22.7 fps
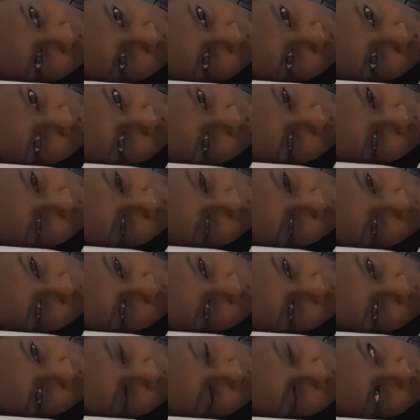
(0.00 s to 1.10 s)
that was
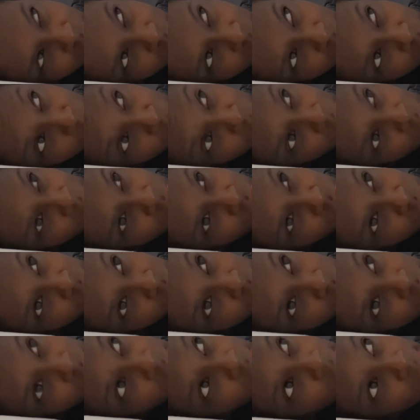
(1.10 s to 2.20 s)
obnoxious
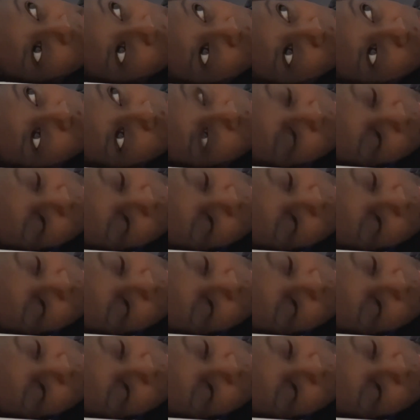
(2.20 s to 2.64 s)
and loud